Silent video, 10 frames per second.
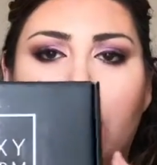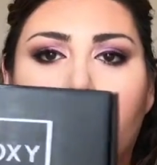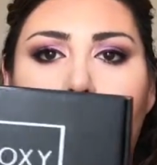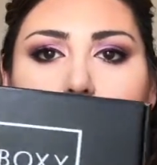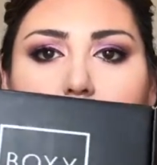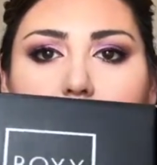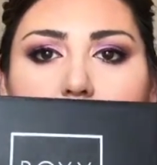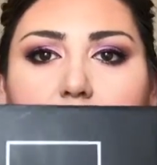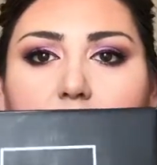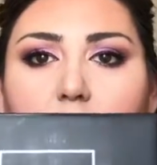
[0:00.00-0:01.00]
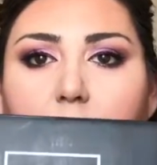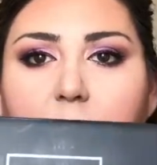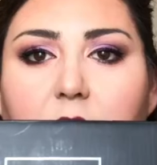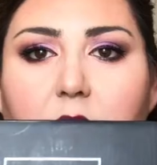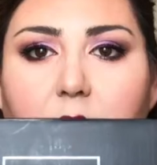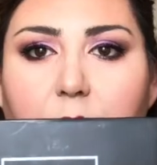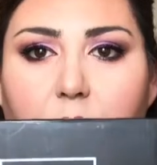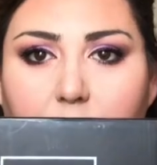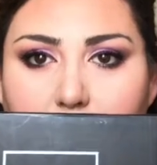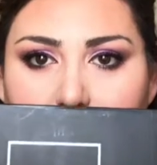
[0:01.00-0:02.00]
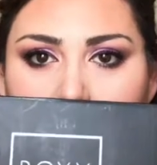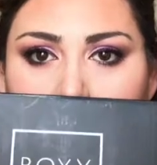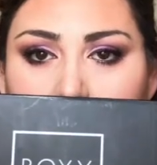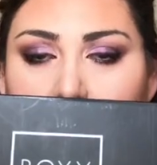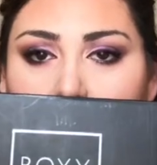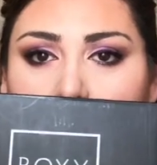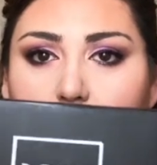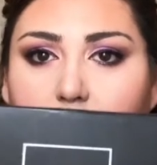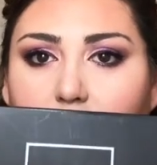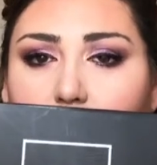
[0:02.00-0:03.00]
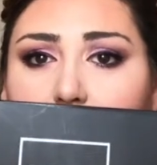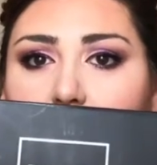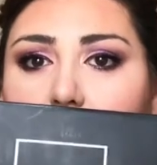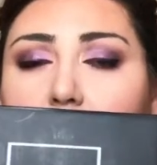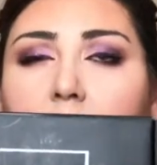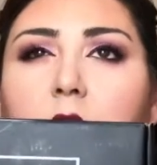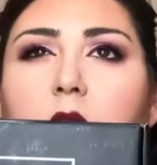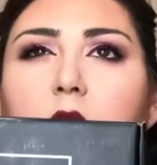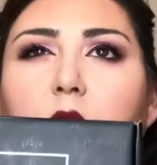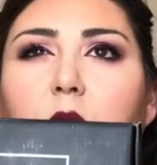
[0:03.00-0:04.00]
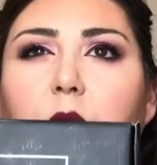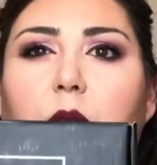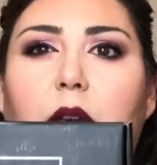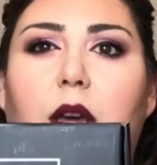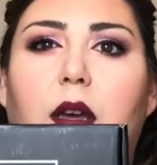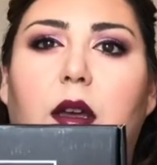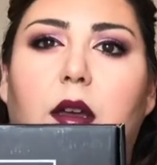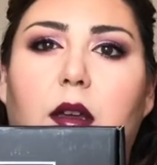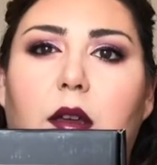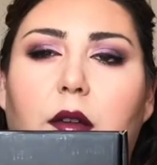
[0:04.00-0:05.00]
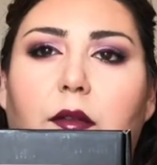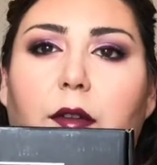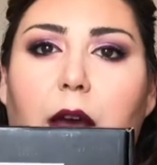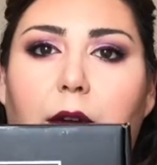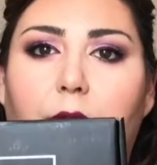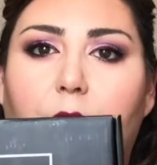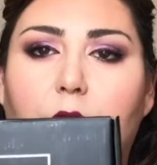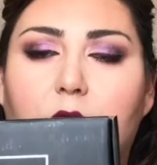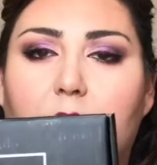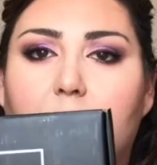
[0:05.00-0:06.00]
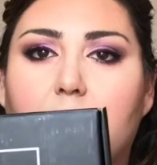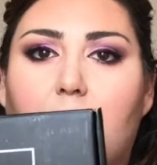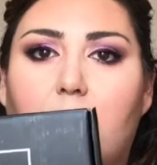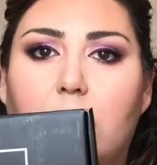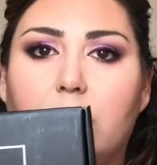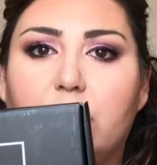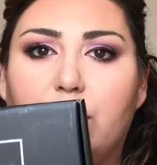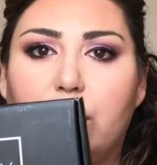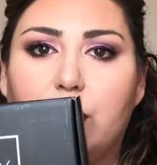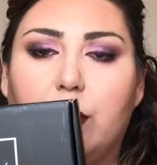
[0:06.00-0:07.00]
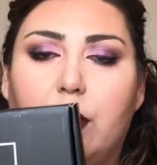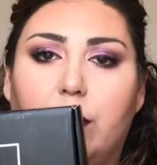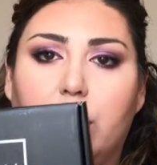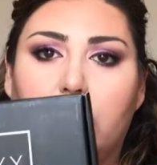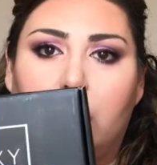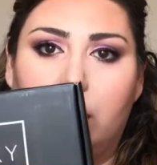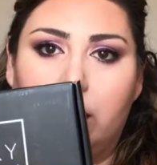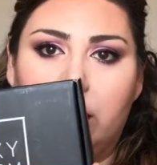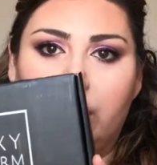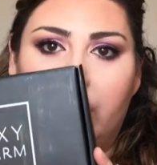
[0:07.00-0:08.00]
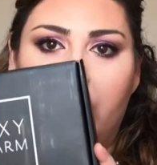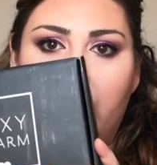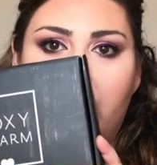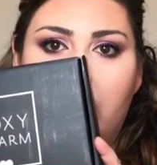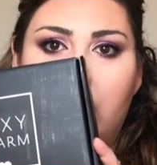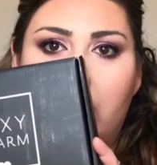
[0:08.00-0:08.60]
Again, Boxycharm is a subscription, a makeup subscription. You get 5 full-size items for $21 a month.